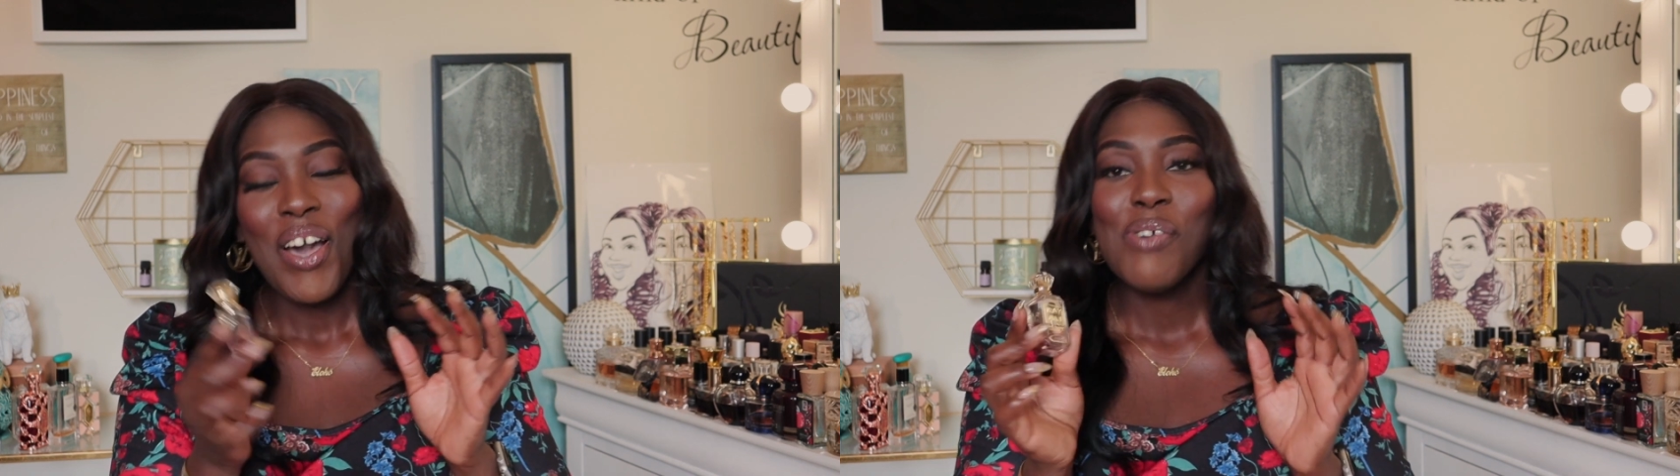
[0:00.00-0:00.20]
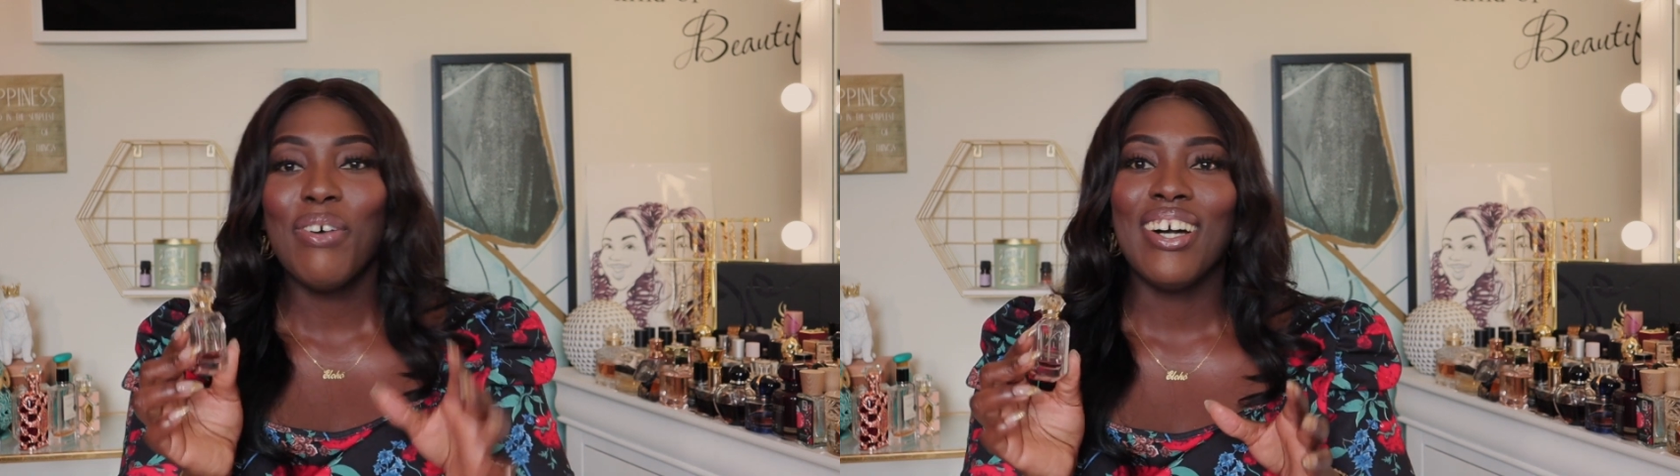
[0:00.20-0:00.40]

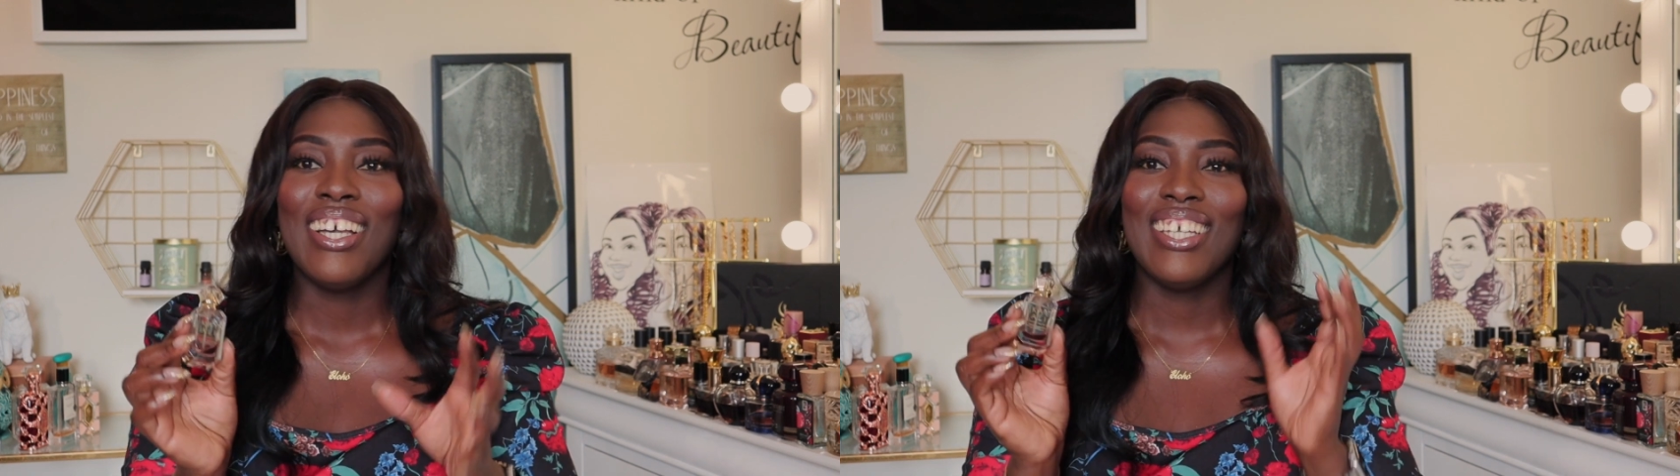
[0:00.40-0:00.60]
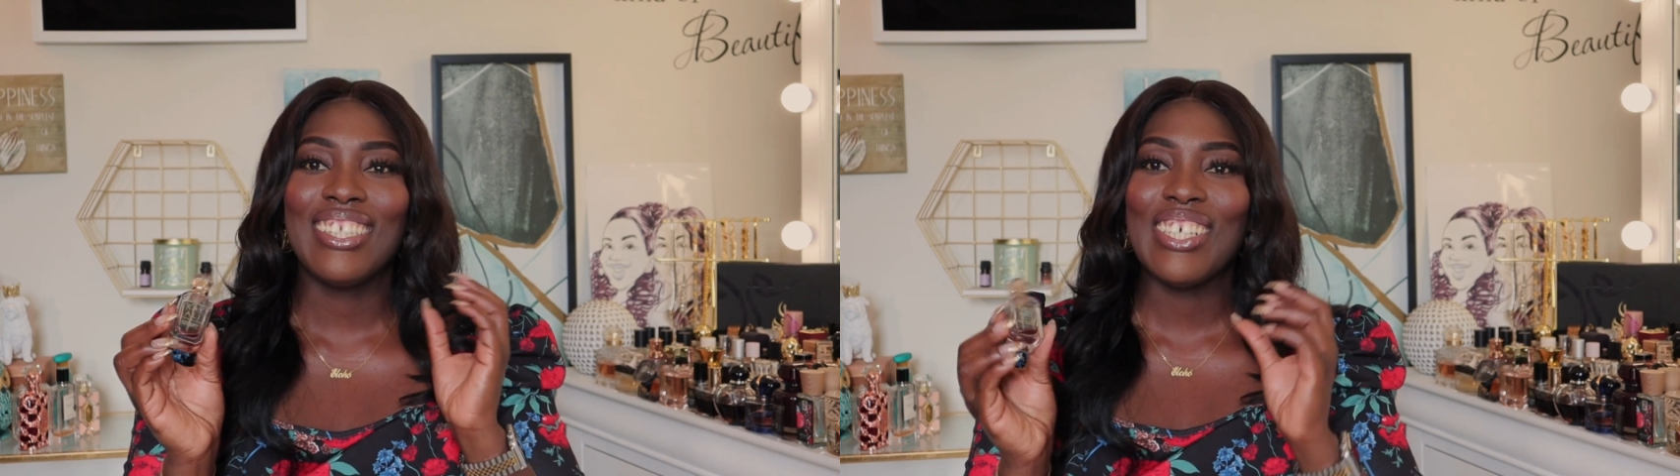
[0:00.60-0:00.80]

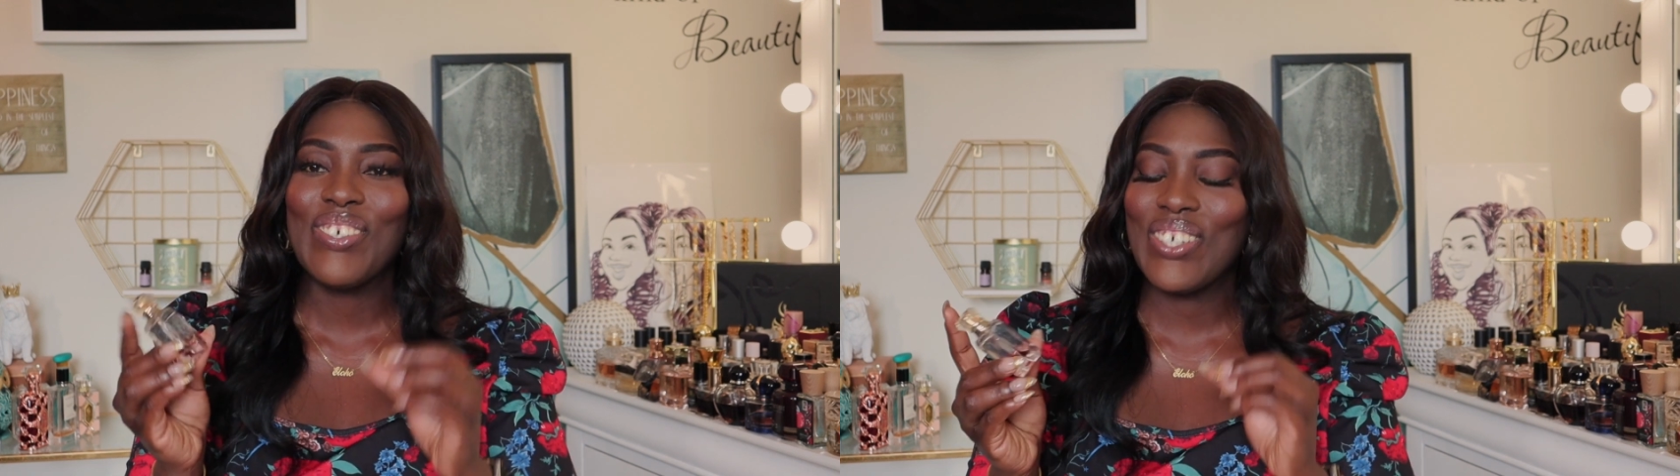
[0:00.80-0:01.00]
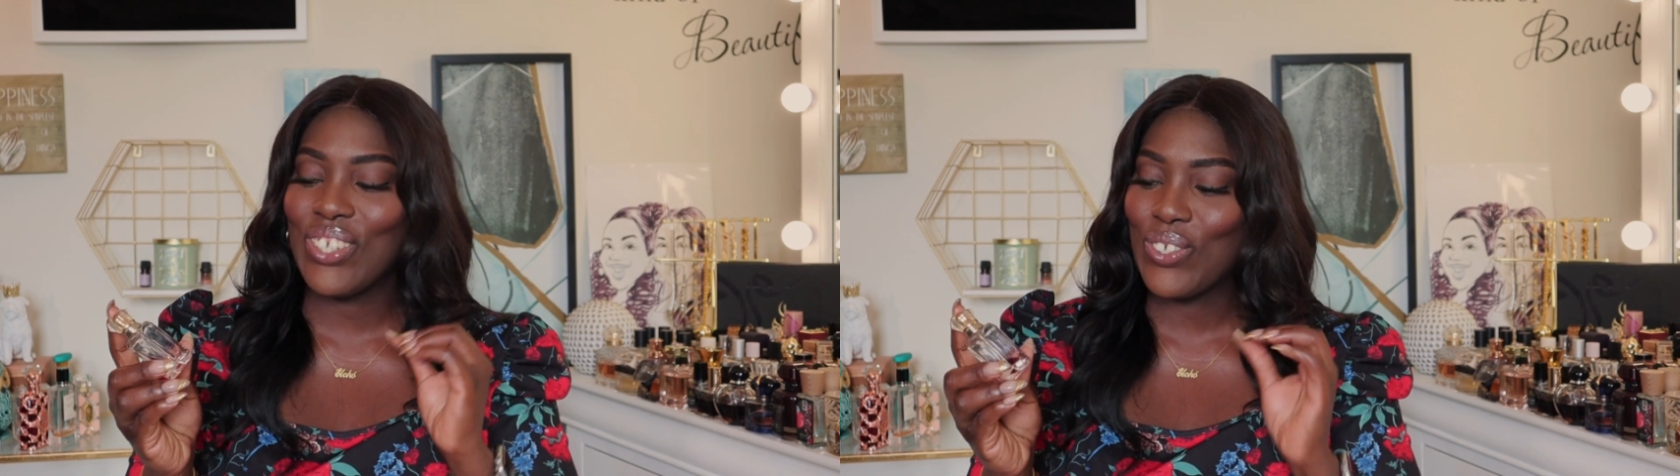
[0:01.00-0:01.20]
But it's a
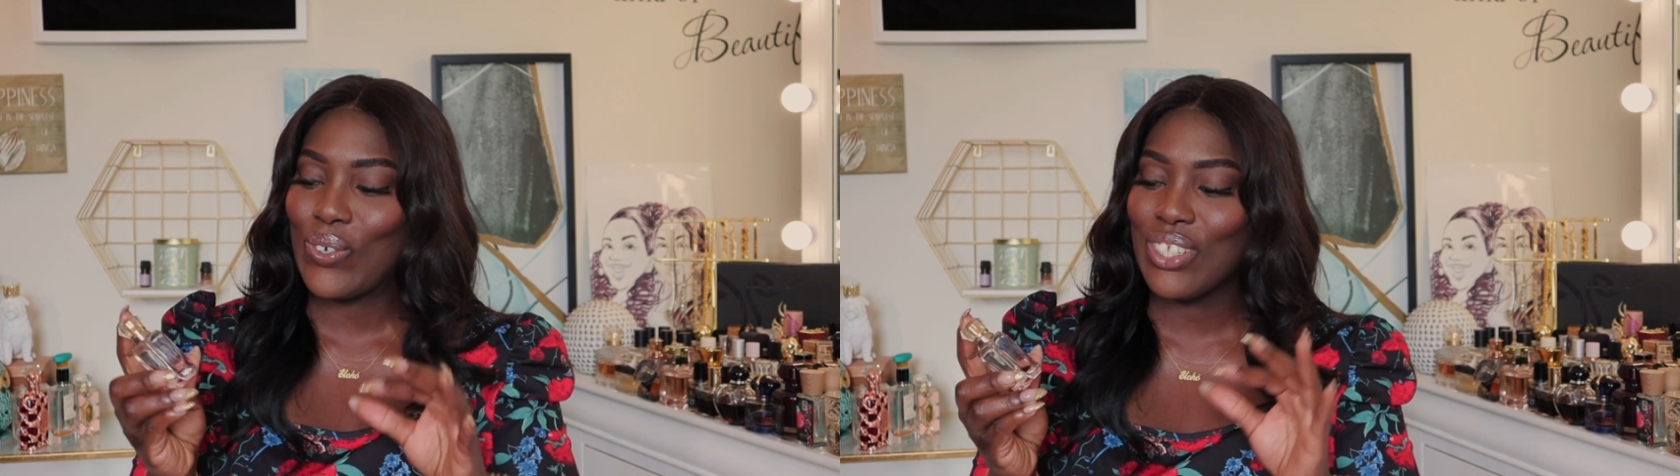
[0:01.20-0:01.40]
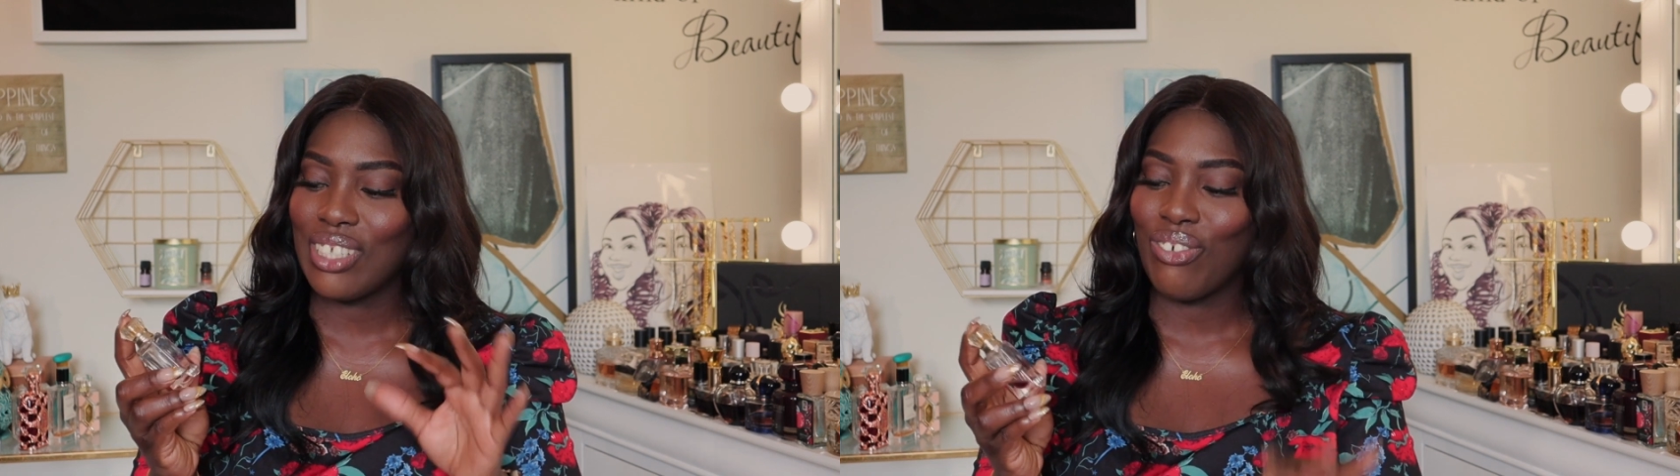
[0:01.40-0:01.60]
gorgeous,
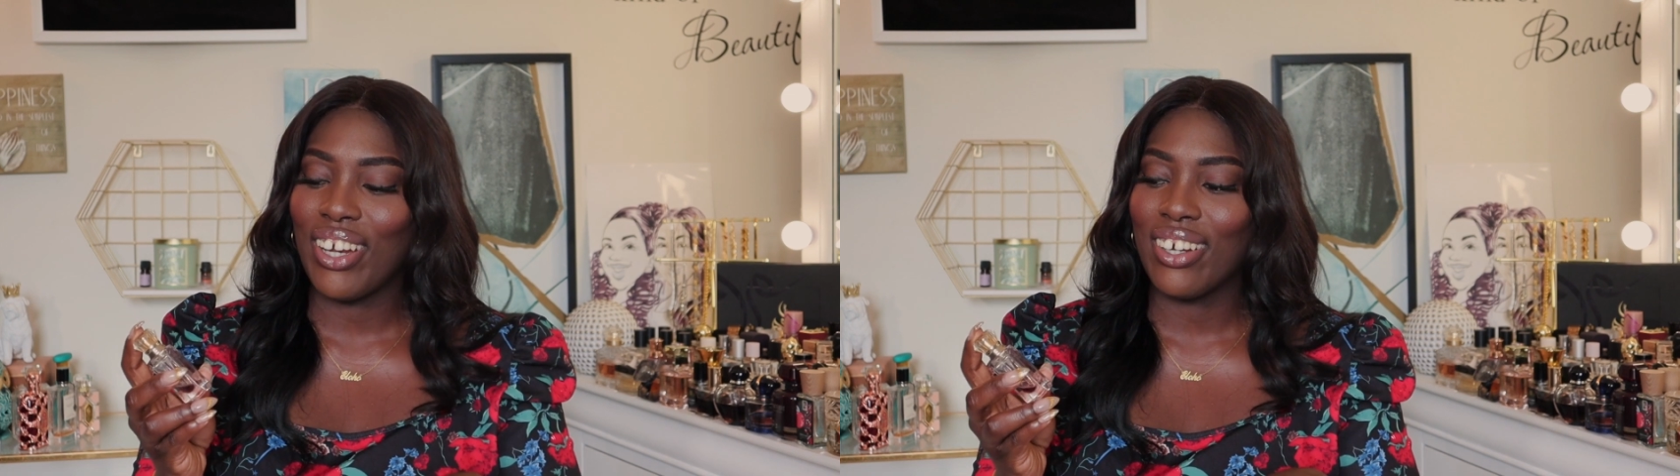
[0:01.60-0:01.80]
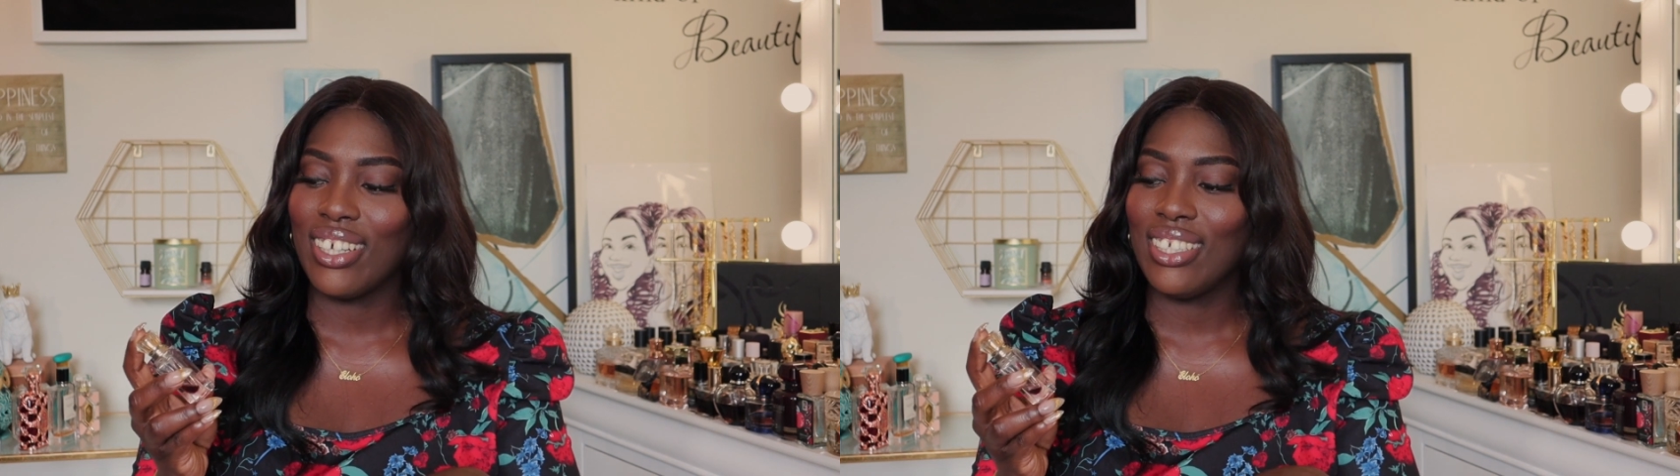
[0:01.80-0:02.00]
gorgeous
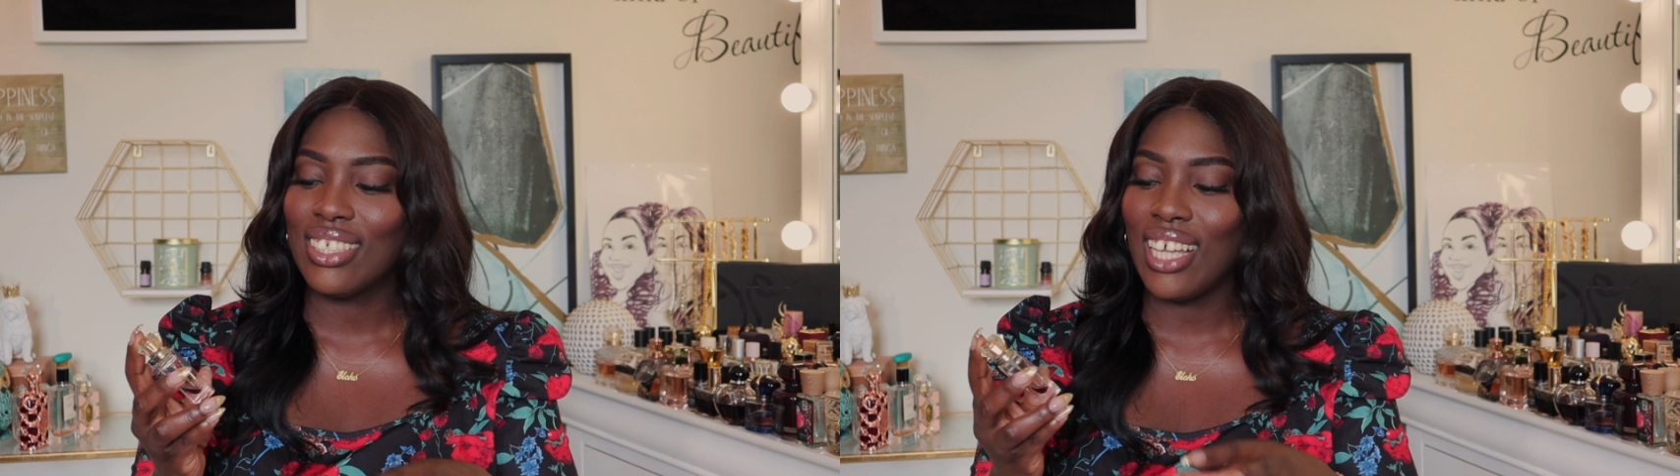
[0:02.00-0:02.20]
fragrance.